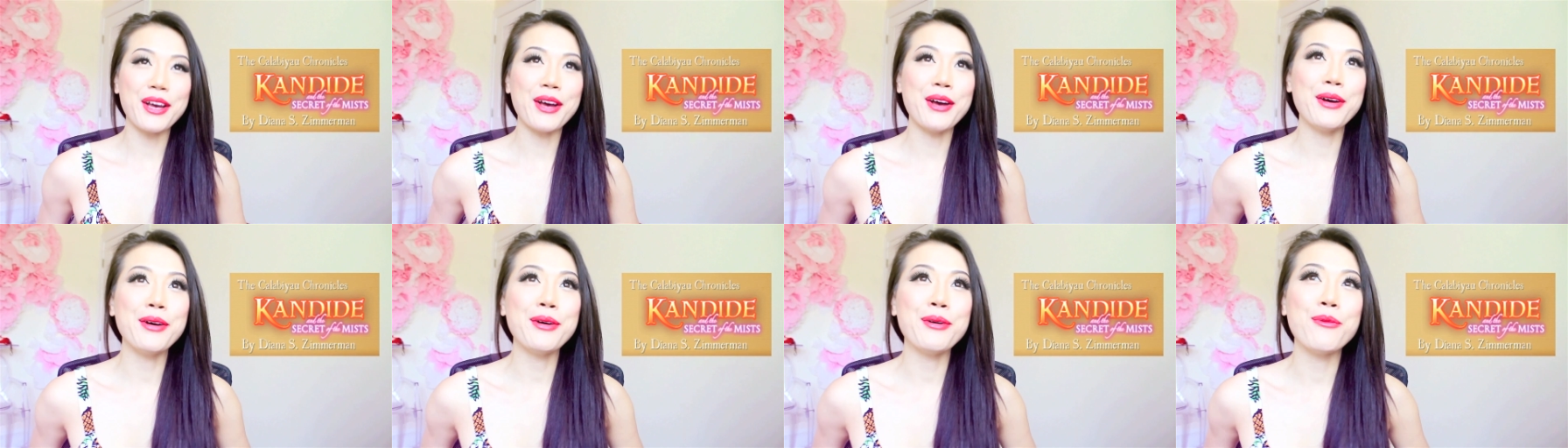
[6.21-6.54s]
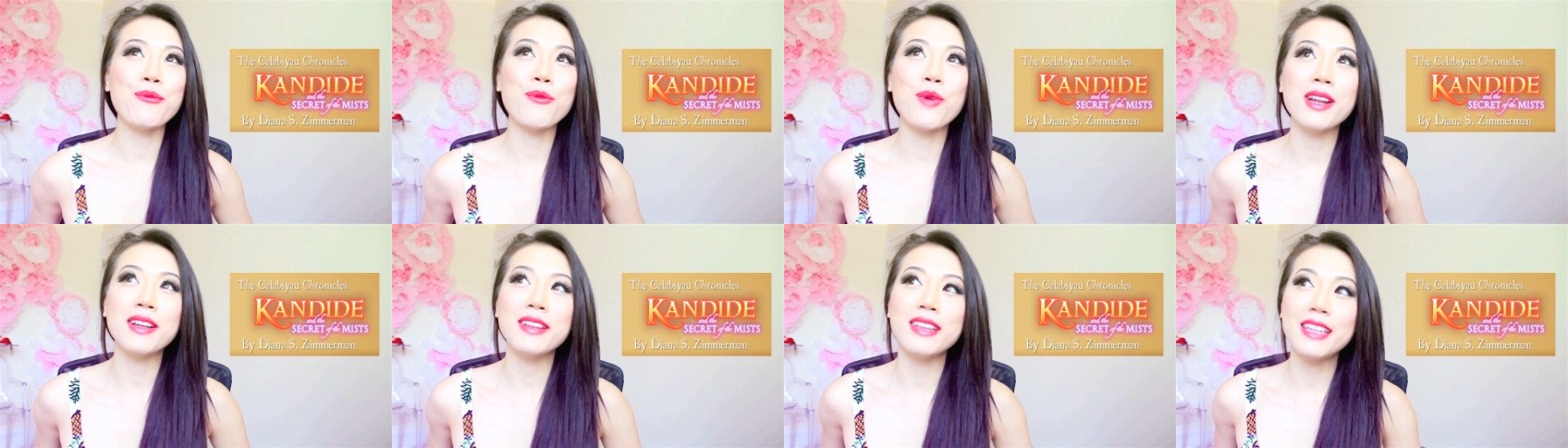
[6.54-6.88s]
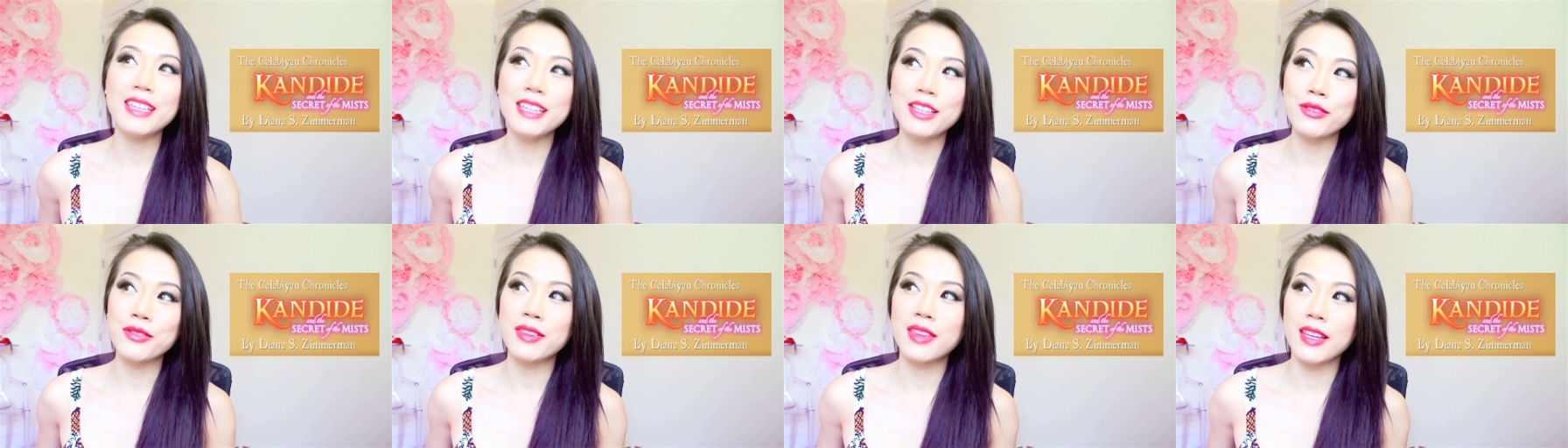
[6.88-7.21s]
So one of the
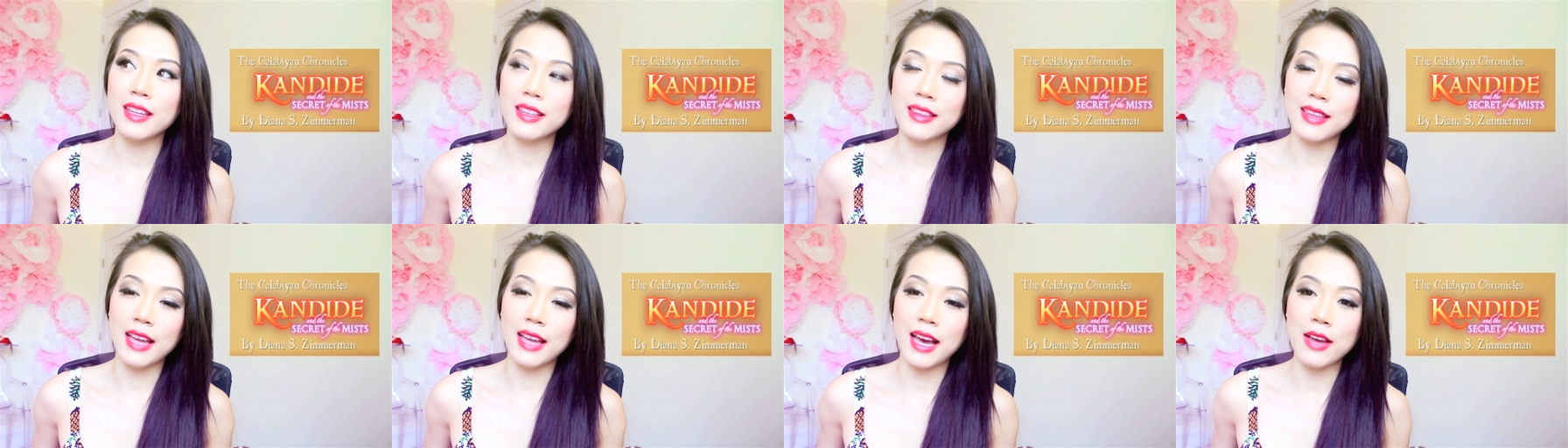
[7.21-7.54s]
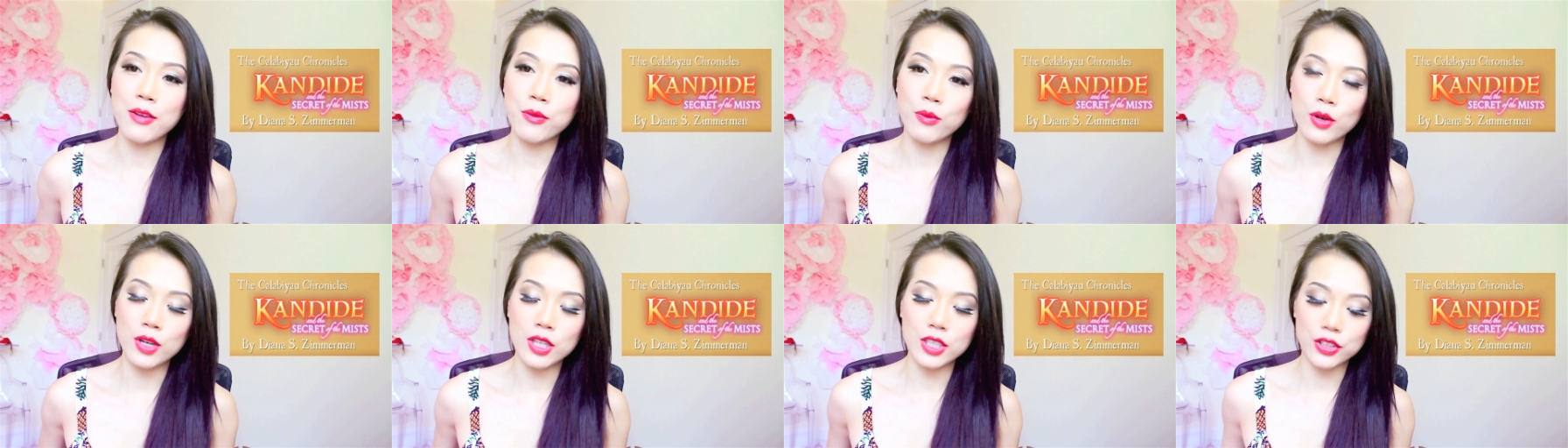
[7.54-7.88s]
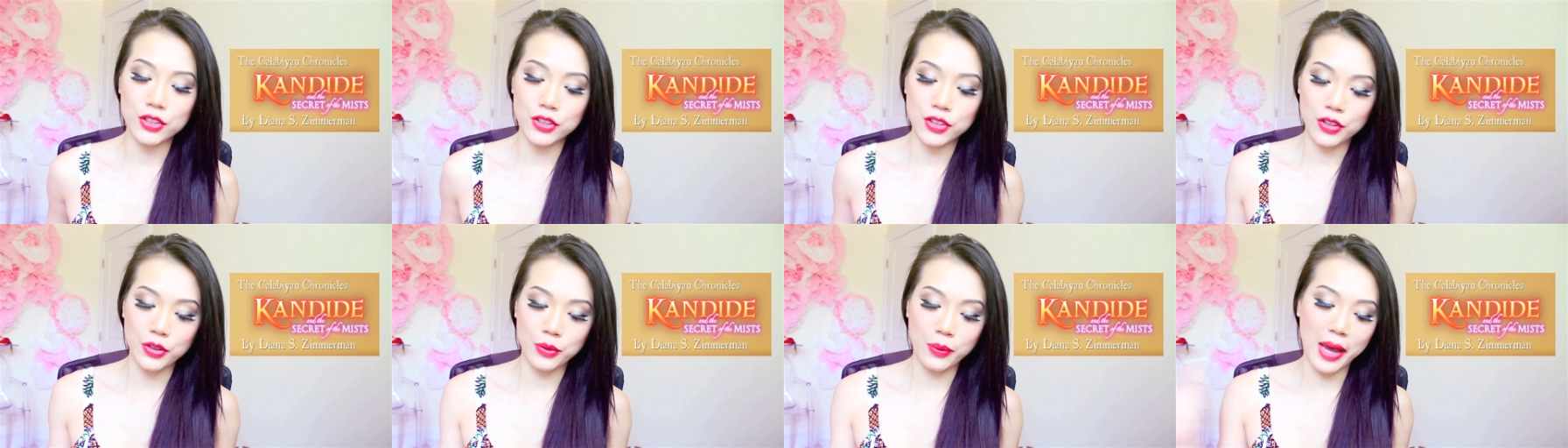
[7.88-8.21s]
new things that I
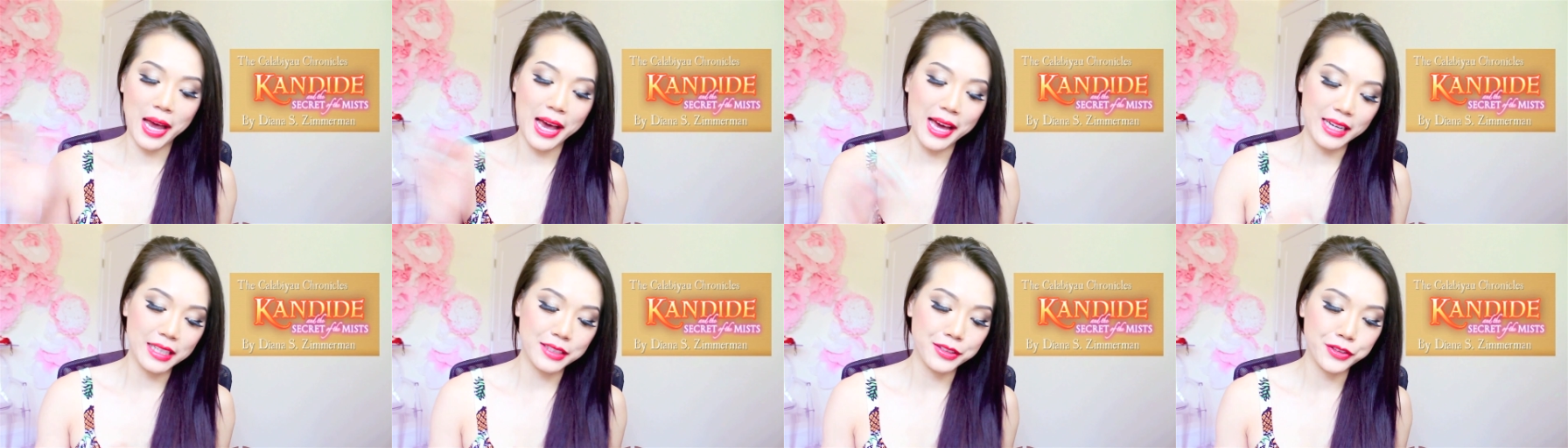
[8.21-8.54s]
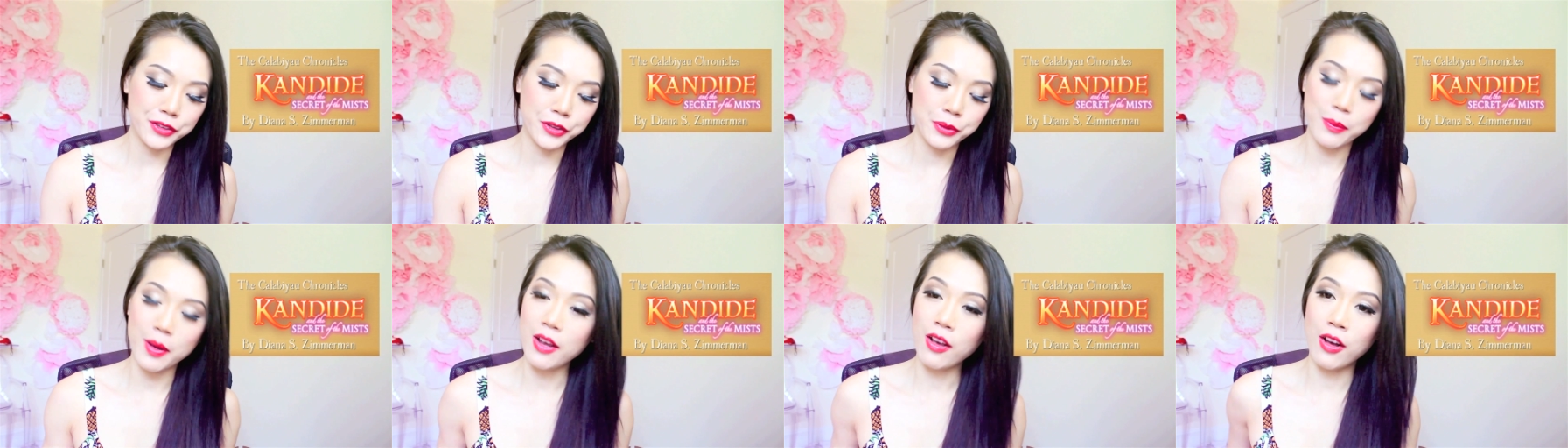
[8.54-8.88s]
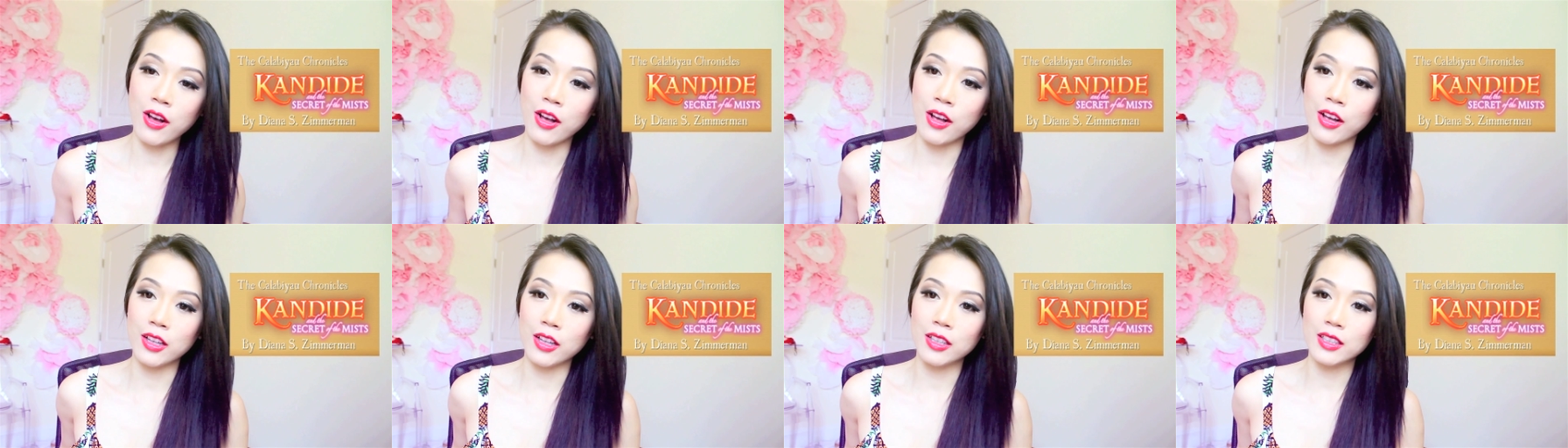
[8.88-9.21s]
want to add into my
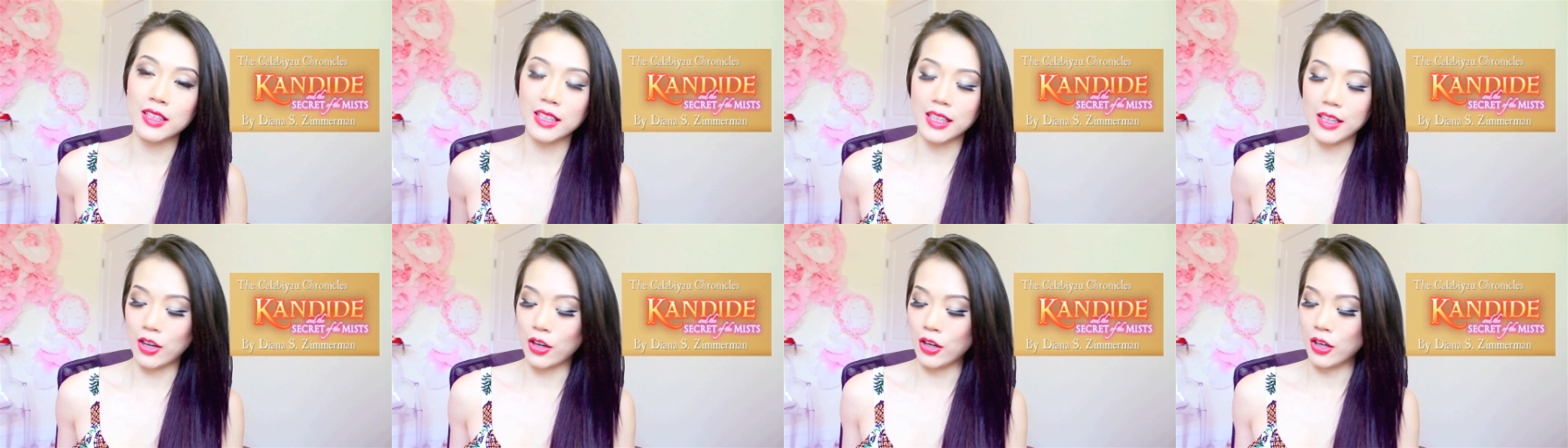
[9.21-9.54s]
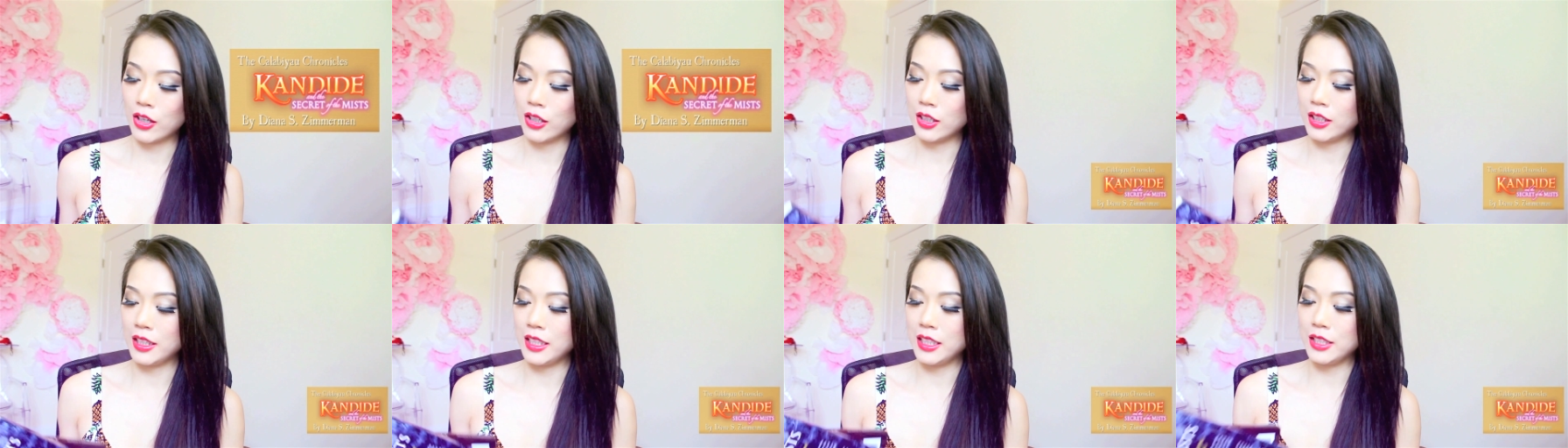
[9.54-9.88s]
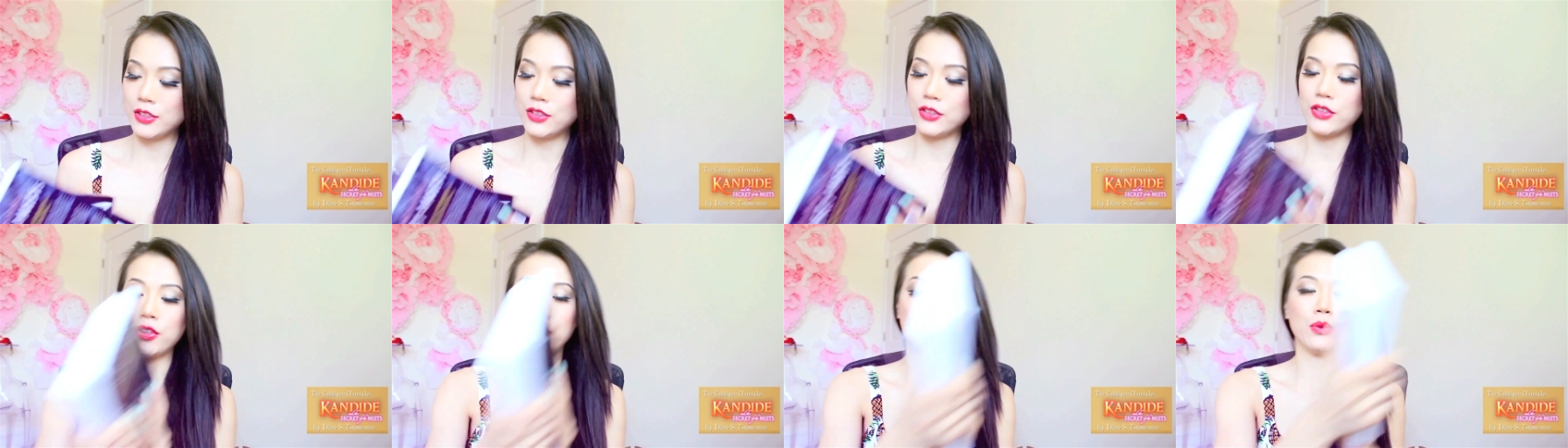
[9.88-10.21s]
haul are
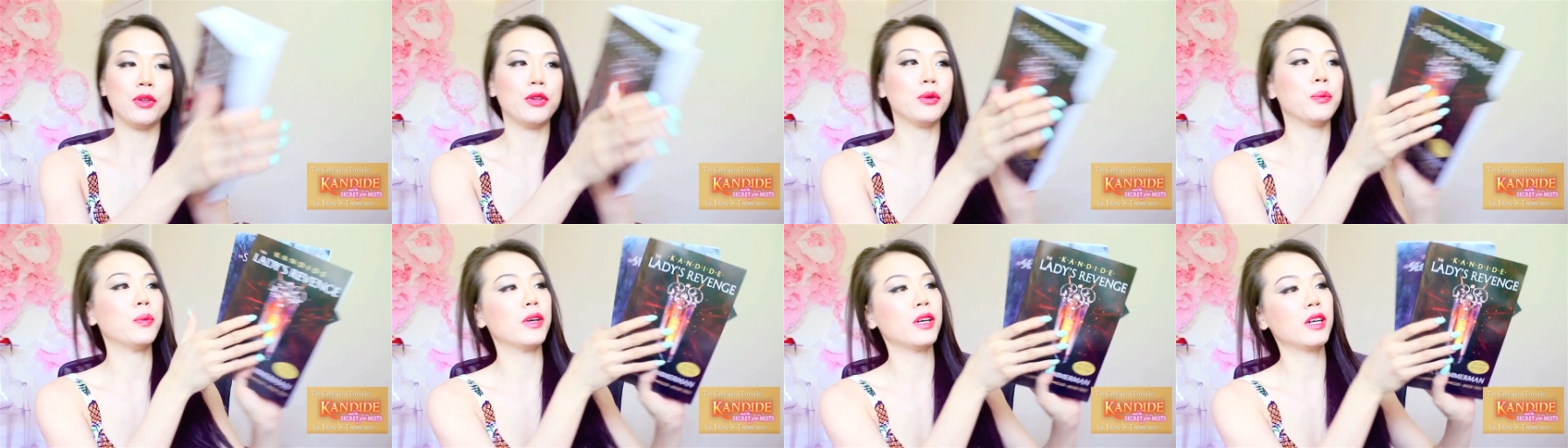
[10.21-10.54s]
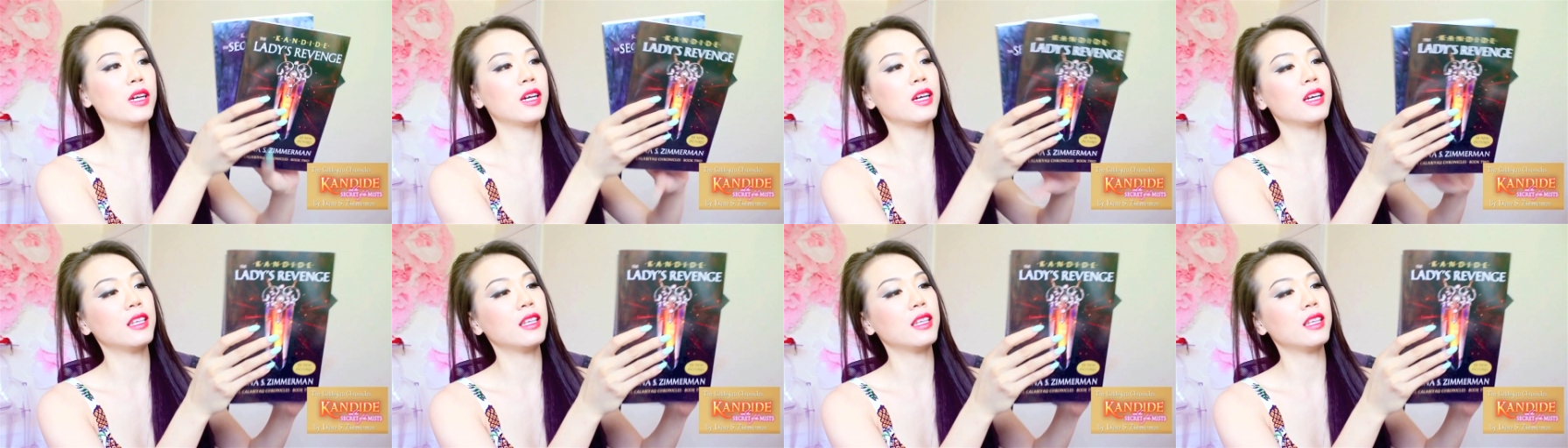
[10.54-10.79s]
these two new books.